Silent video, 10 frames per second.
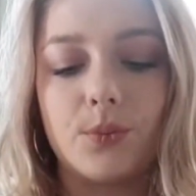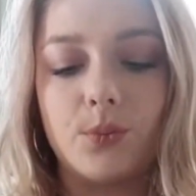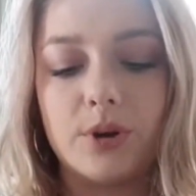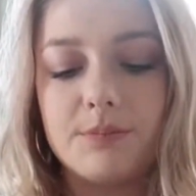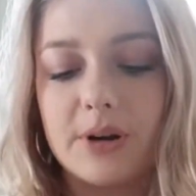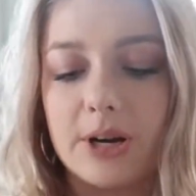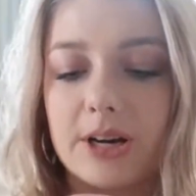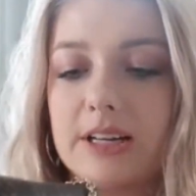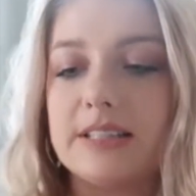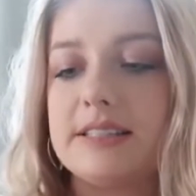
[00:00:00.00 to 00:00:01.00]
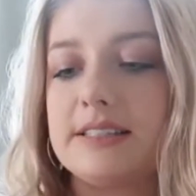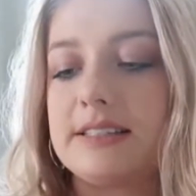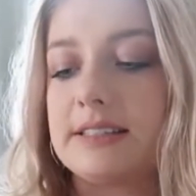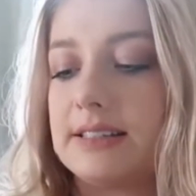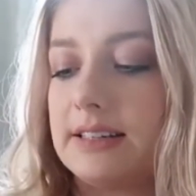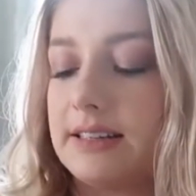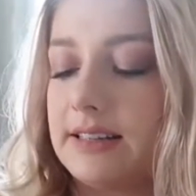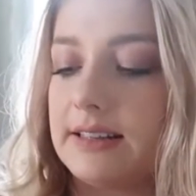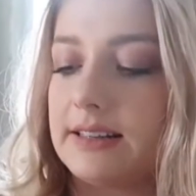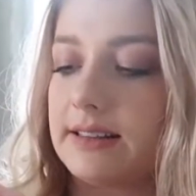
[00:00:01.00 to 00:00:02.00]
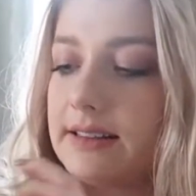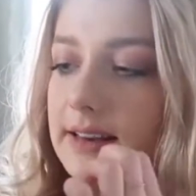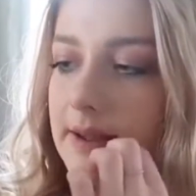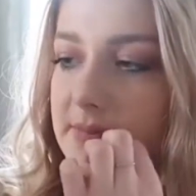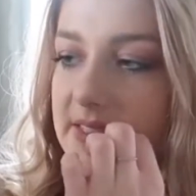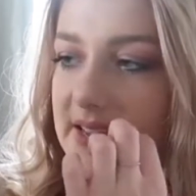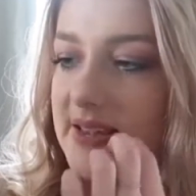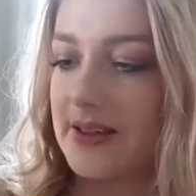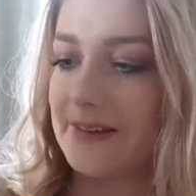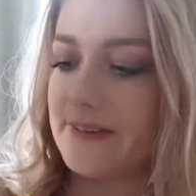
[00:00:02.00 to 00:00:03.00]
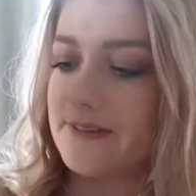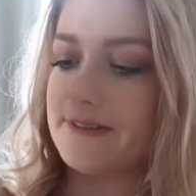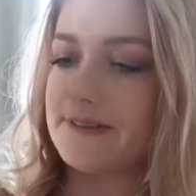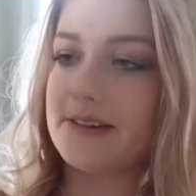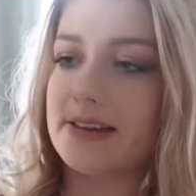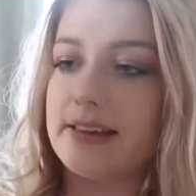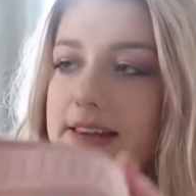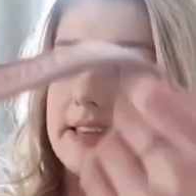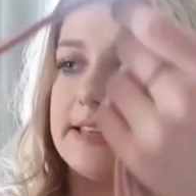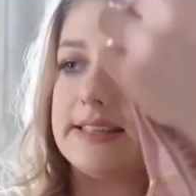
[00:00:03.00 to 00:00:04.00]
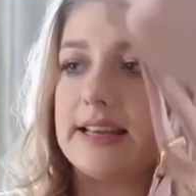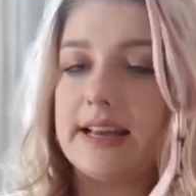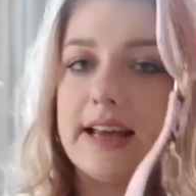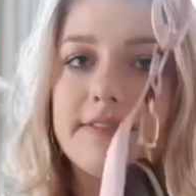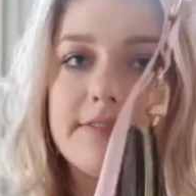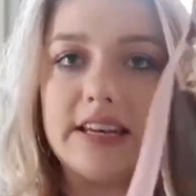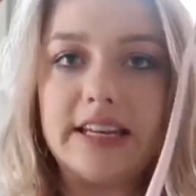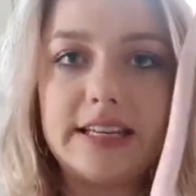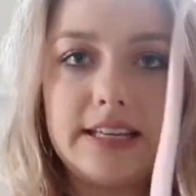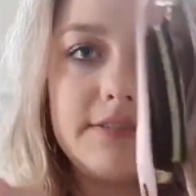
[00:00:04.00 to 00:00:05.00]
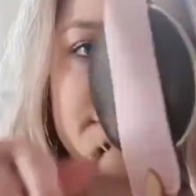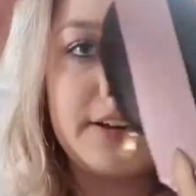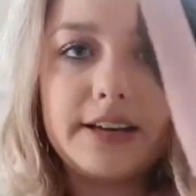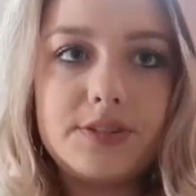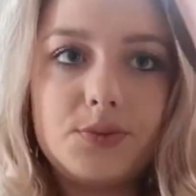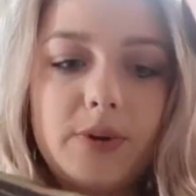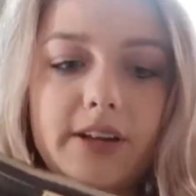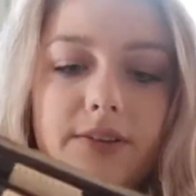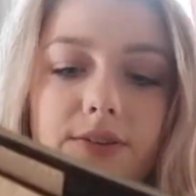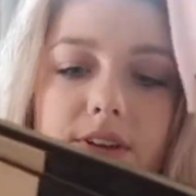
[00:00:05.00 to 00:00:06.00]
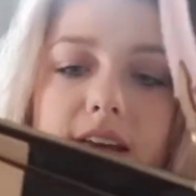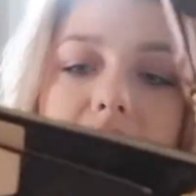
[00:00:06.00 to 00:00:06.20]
One purse that I'm thinking of is I have an Eva as well,